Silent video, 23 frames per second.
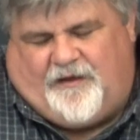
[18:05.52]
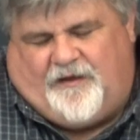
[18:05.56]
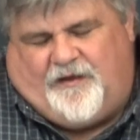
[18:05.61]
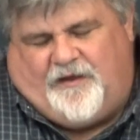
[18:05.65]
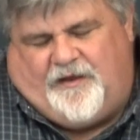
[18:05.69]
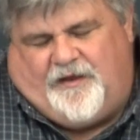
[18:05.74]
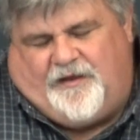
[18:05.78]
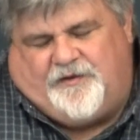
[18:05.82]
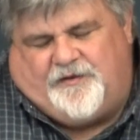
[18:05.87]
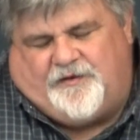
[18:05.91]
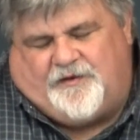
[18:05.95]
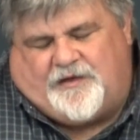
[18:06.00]

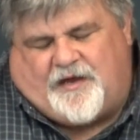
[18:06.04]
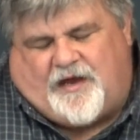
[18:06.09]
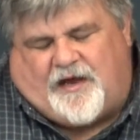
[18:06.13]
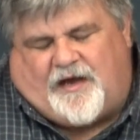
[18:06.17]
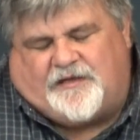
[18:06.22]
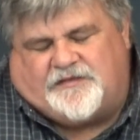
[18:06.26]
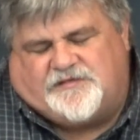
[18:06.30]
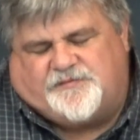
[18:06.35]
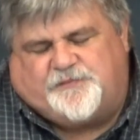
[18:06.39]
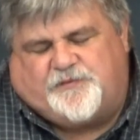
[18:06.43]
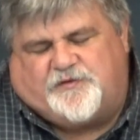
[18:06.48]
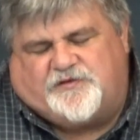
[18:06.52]
in
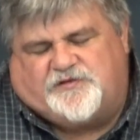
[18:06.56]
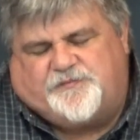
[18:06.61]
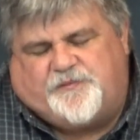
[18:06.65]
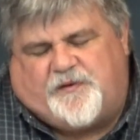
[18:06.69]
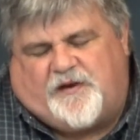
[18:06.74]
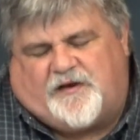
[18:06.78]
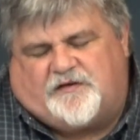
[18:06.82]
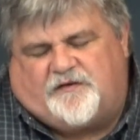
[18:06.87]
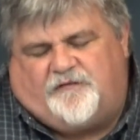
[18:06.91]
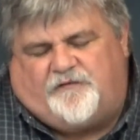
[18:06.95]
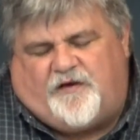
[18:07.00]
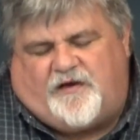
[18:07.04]
God's
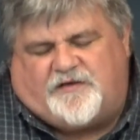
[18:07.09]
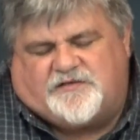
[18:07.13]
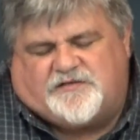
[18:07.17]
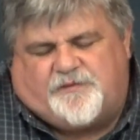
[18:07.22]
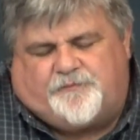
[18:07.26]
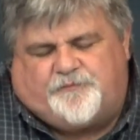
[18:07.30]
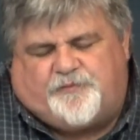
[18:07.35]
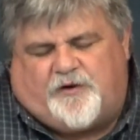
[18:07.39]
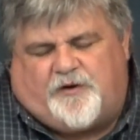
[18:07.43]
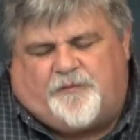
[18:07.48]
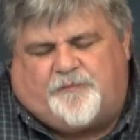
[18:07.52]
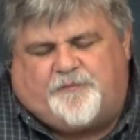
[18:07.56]
perspective has a
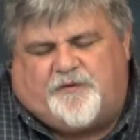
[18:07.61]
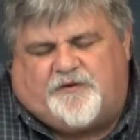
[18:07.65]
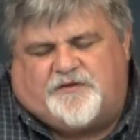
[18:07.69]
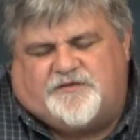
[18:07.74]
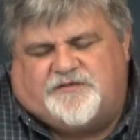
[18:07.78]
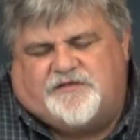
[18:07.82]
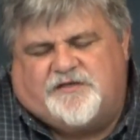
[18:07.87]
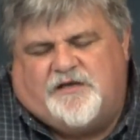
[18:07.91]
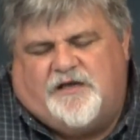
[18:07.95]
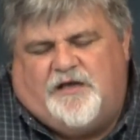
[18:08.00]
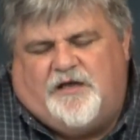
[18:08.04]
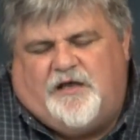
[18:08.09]

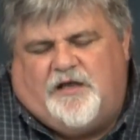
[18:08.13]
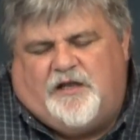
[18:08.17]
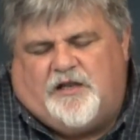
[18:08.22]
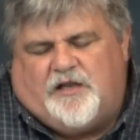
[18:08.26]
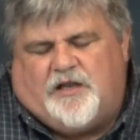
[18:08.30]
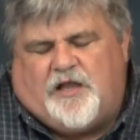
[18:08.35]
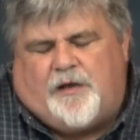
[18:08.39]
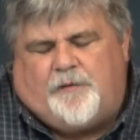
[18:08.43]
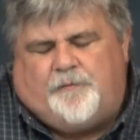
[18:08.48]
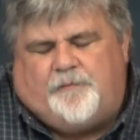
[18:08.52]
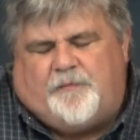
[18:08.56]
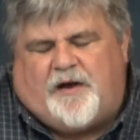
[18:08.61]
purpose.
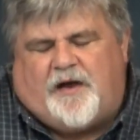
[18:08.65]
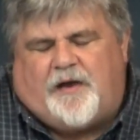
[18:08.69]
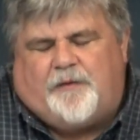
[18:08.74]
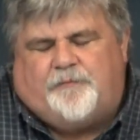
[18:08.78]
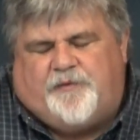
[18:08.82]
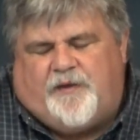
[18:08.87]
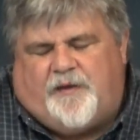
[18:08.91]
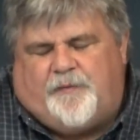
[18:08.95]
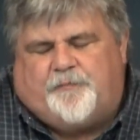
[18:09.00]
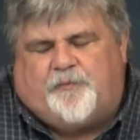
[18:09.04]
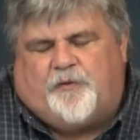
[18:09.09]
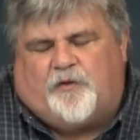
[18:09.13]
Let my
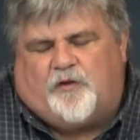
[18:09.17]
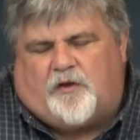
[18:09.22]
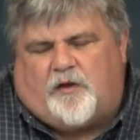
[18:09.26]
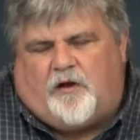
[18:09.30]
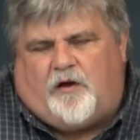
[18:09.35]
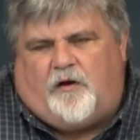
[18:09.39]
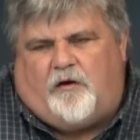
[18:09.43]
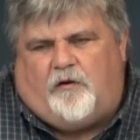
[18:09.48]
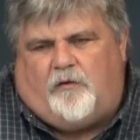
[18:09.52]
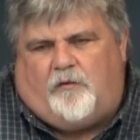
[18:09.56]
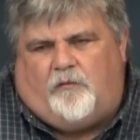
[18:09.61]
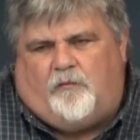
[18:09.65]
people
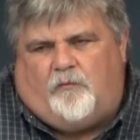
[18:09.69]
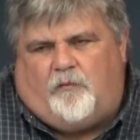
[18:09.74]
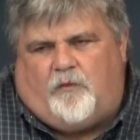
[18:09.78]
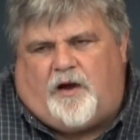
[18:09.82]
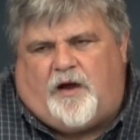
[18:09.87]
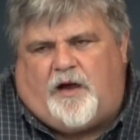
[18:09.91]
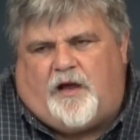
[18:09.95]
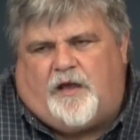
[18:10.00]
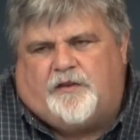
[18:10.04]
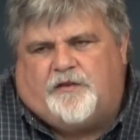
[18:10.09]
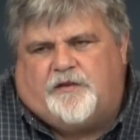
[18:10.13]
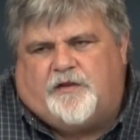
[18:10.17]
go.
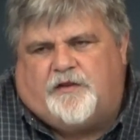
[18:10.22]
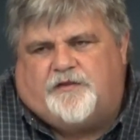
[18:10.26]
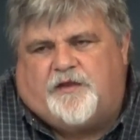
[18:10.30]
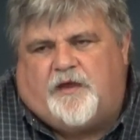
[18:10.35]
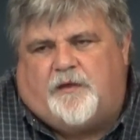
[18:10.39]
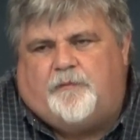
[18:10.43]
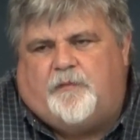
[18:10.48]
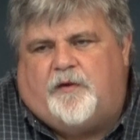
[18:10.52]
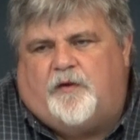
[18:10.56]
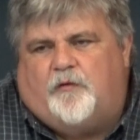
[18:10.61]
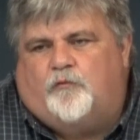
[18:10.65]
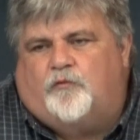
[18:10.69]
Why? That
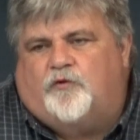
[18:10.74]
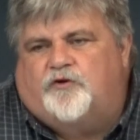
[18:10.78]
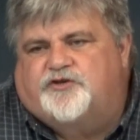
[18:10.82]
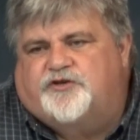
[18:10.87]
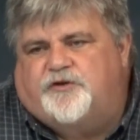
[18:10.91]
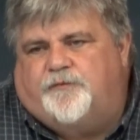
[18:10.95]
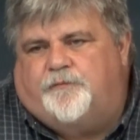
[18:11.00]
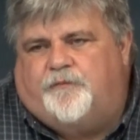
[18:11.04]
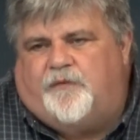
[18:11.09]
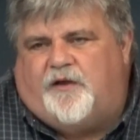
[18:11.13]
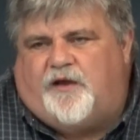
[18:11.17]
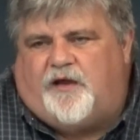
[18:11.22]
they may
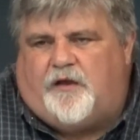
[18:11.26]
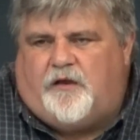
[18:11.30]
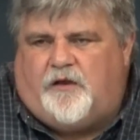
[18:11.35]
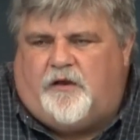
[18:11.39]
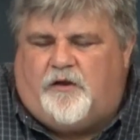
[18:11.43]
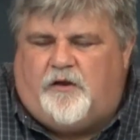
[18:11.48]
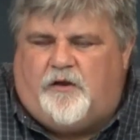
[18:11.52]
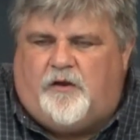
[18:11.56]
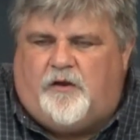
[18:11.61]
worship me.